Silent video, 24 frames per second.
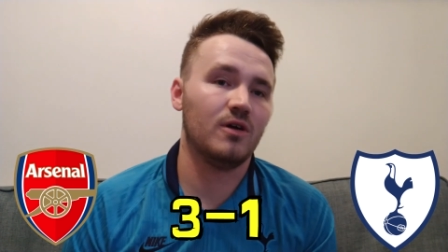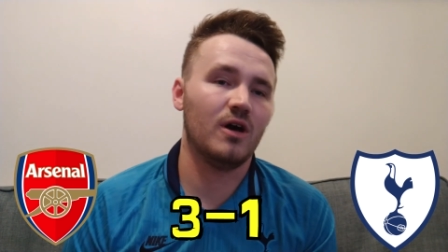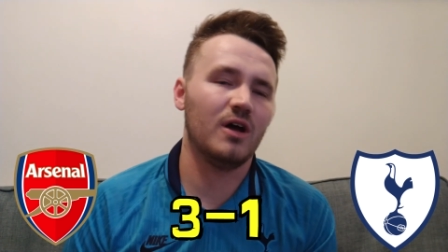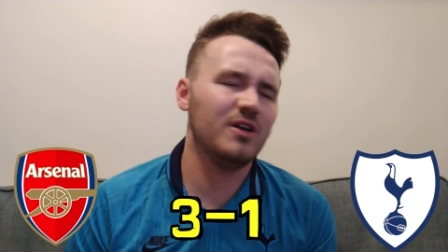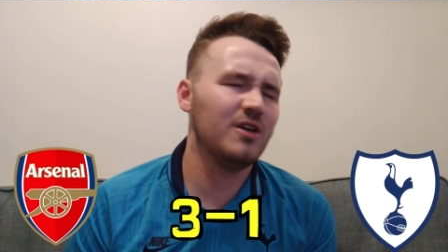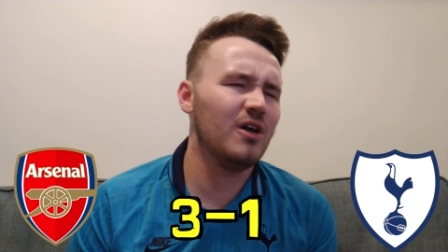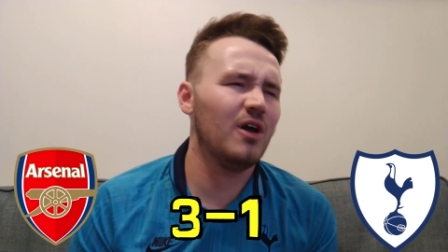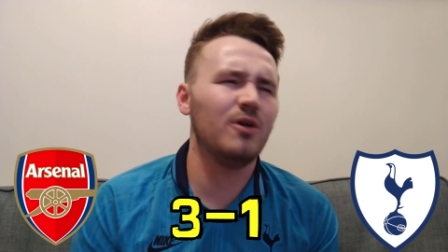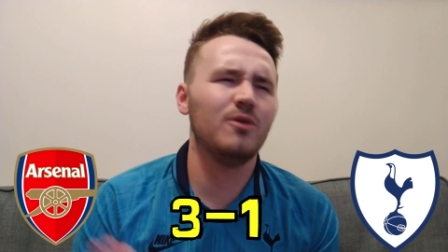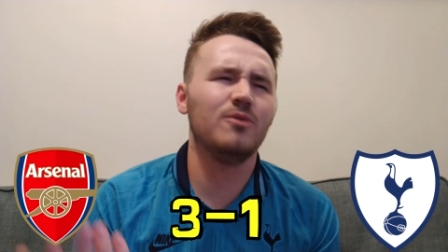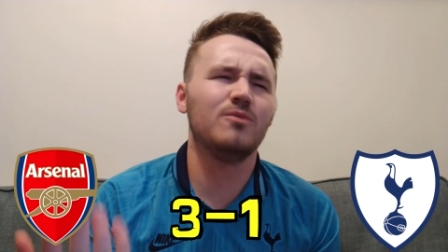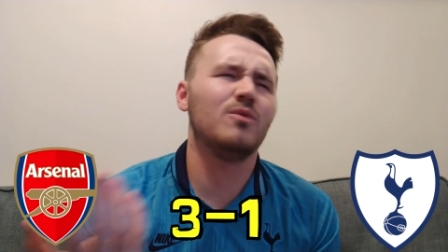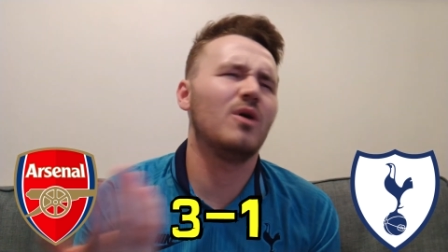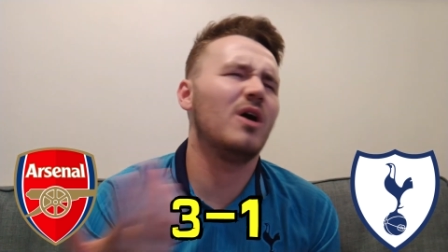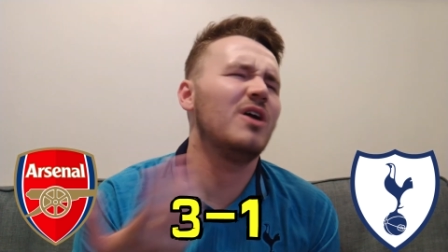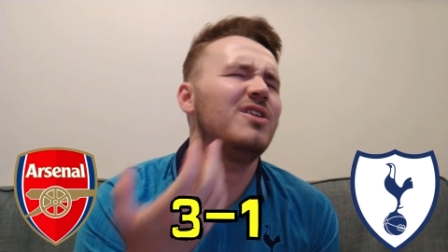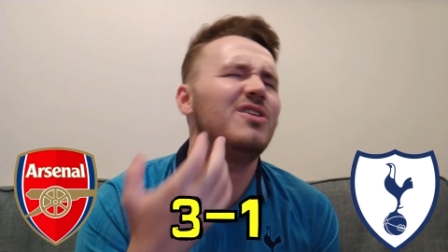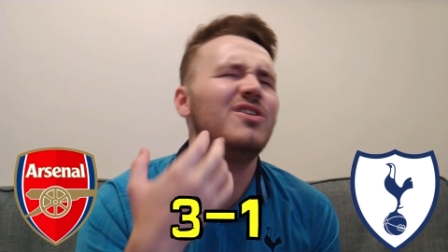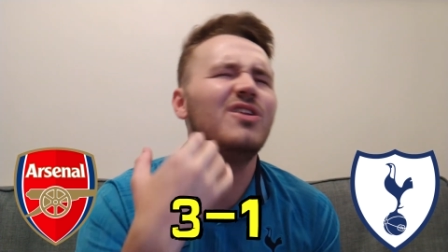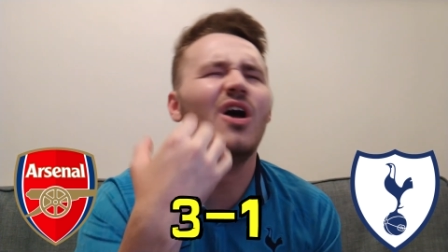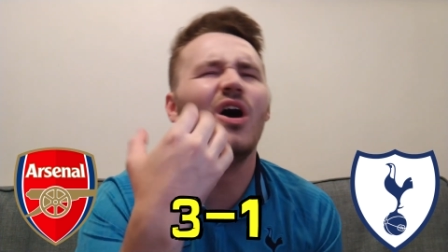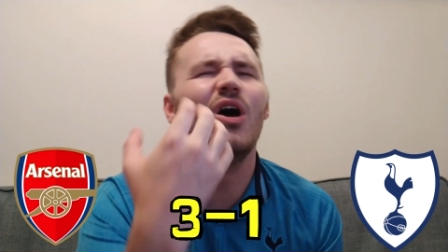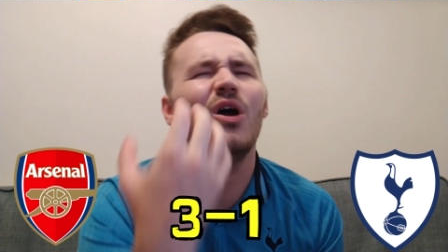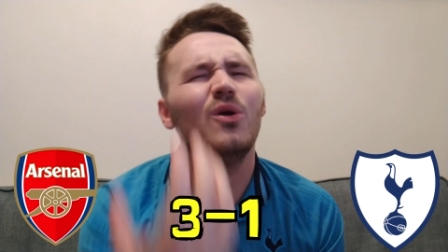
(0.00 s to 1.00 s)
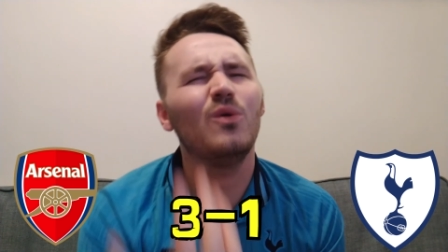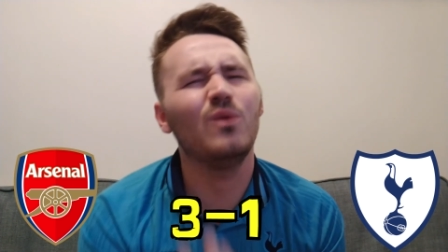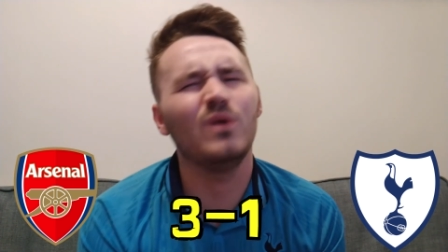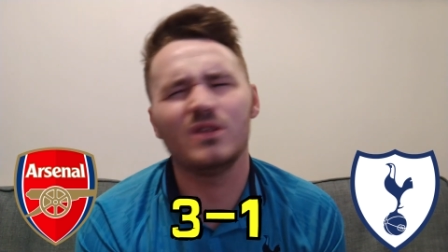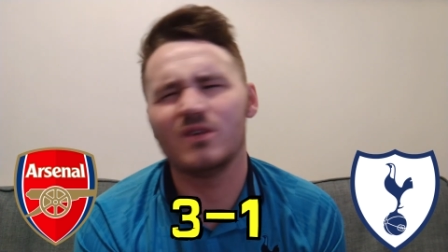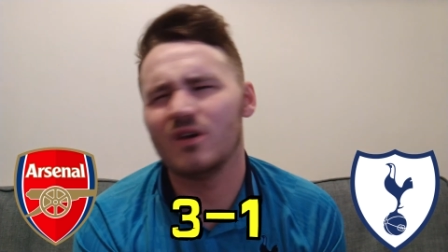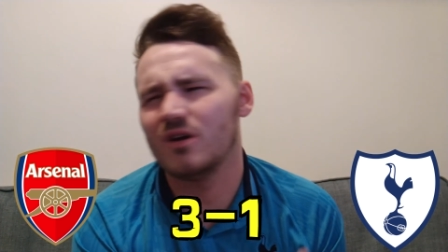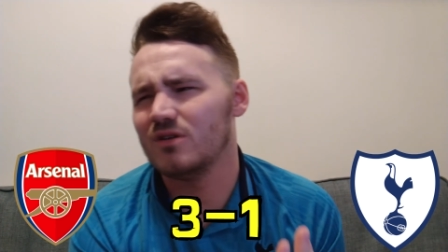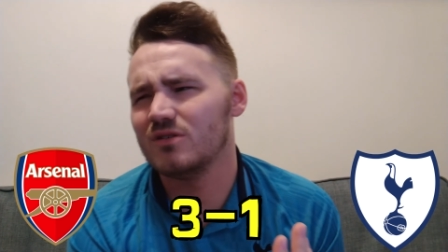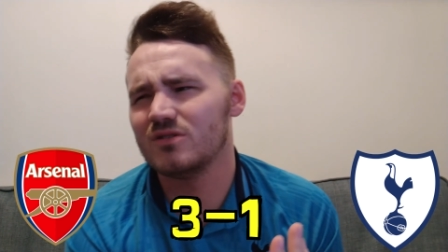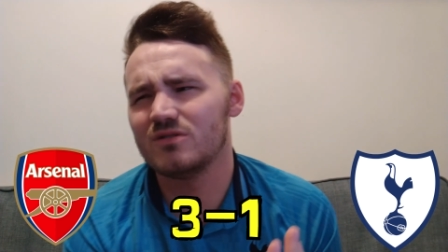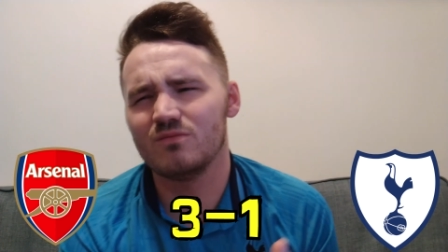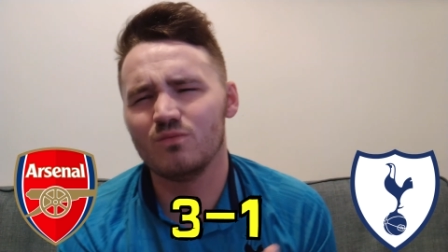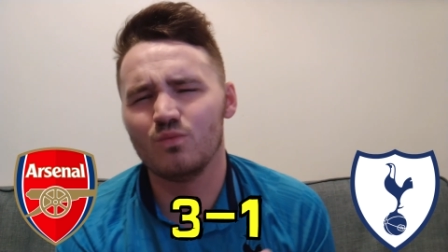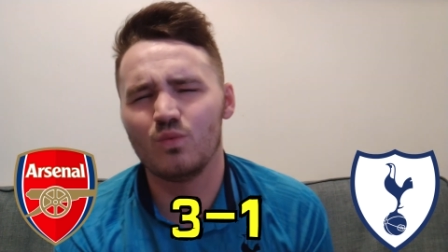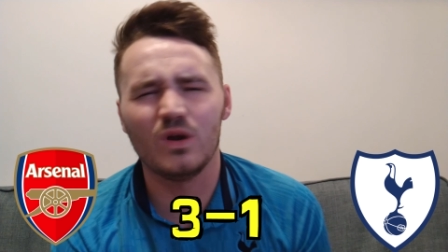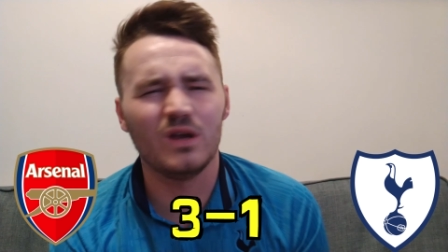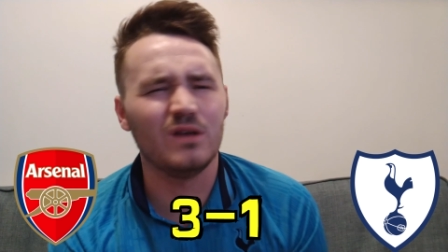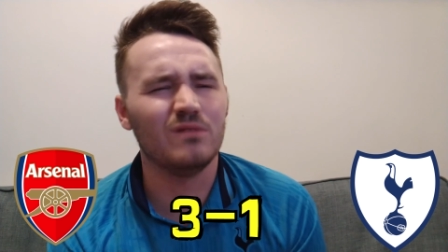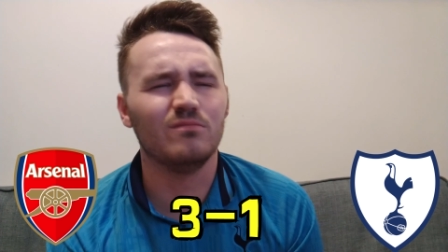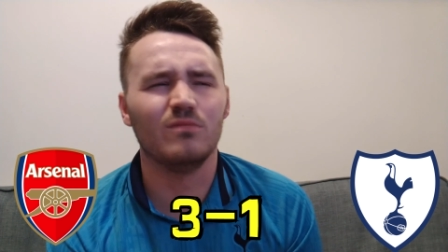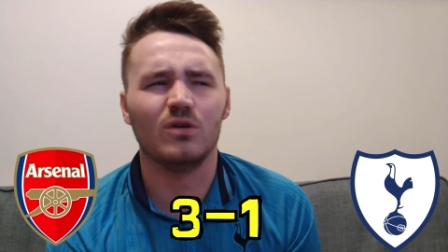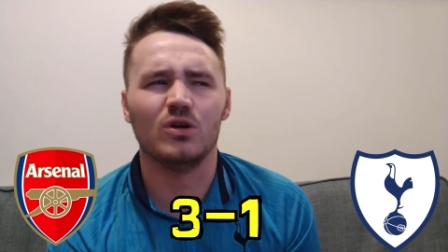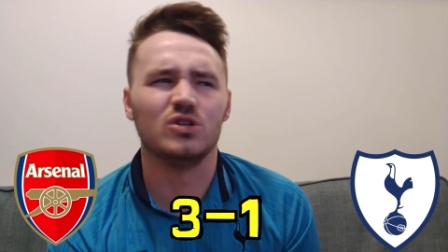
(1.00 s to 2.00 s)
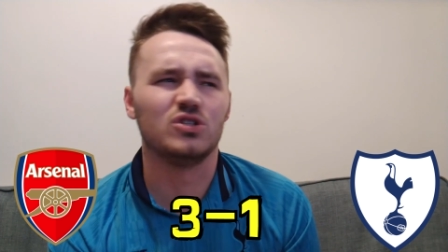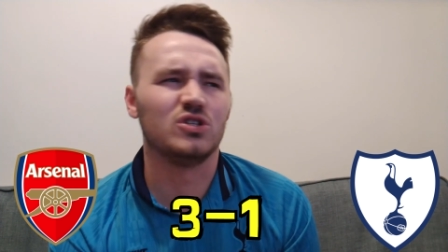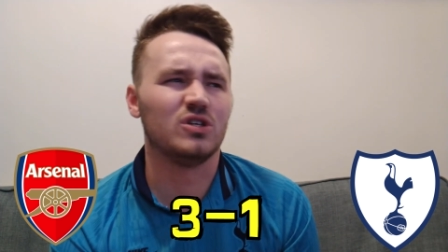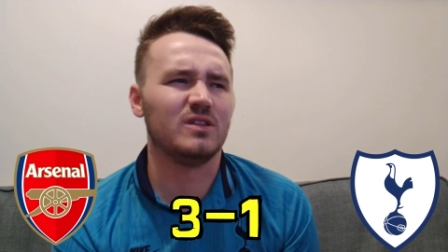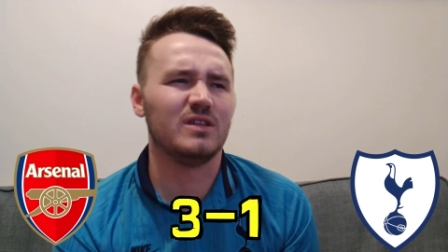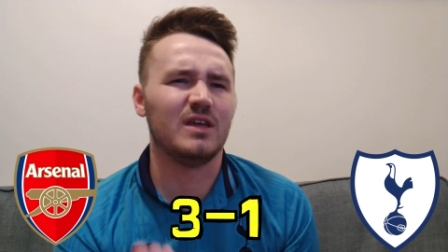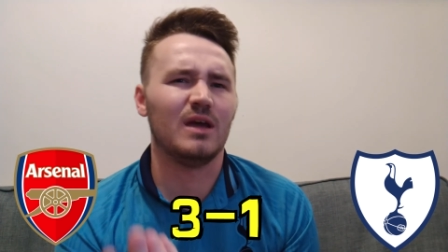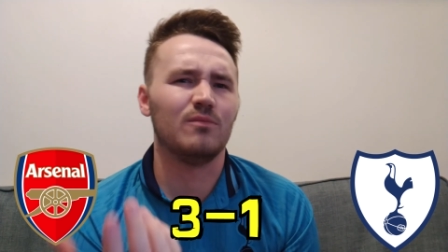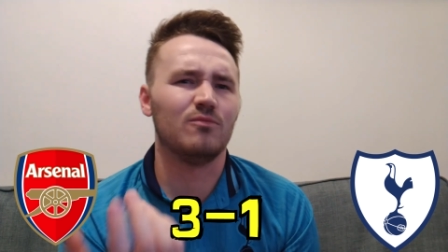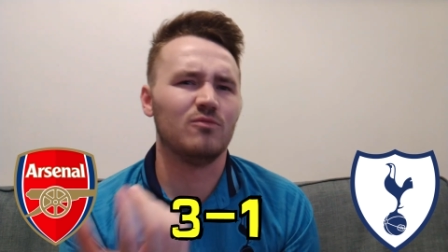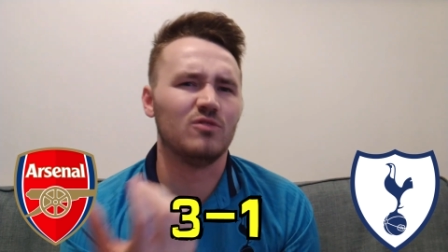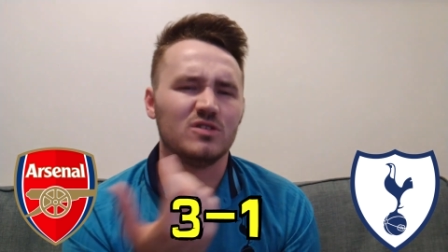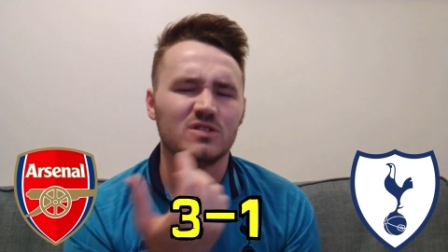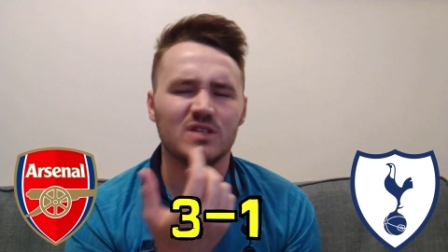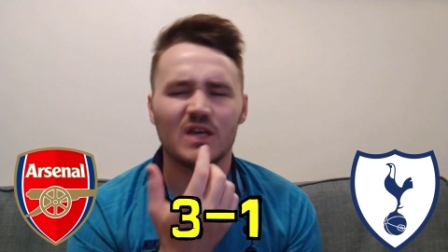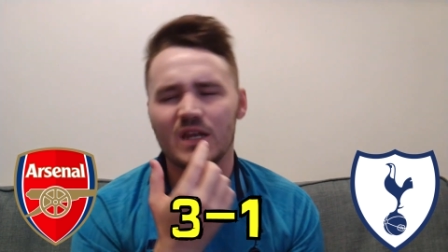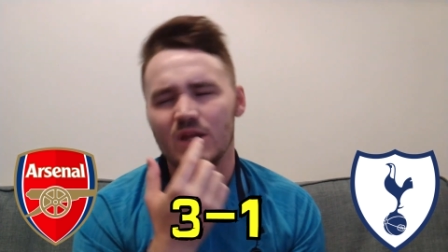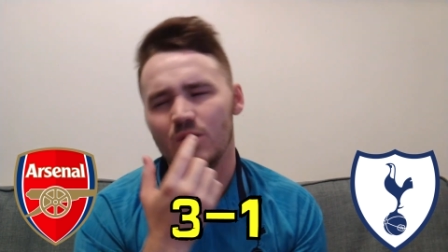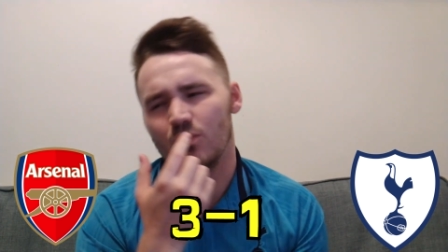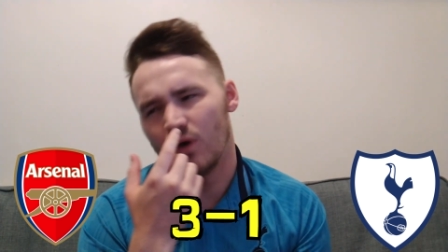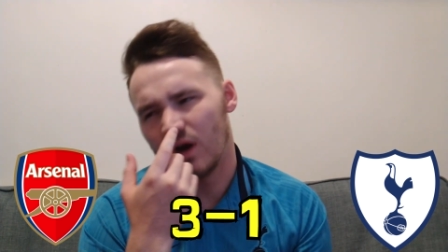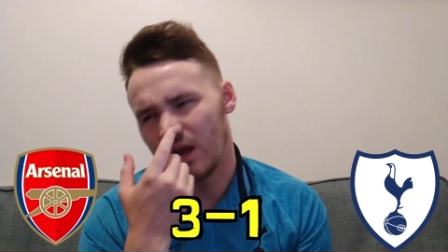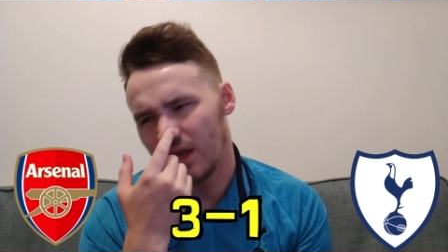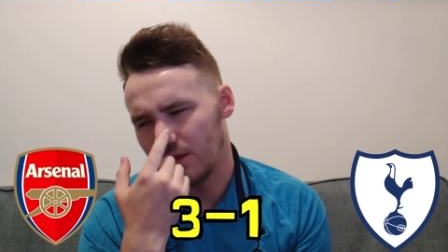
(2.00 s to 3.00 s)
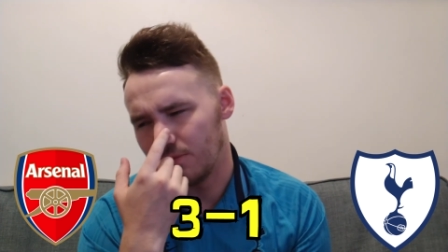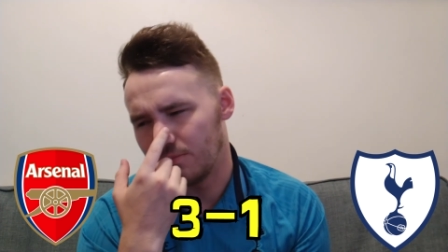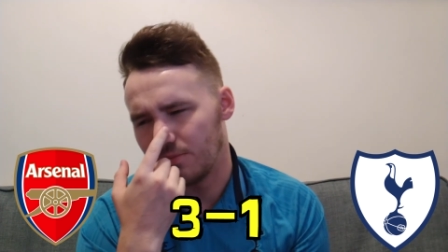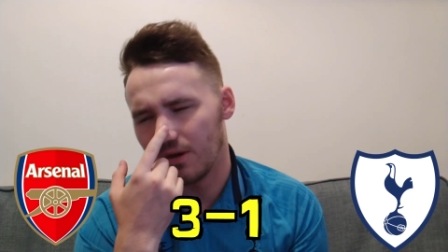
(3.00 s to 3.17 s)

I know, I know, we don't win much at the Emirates anyway.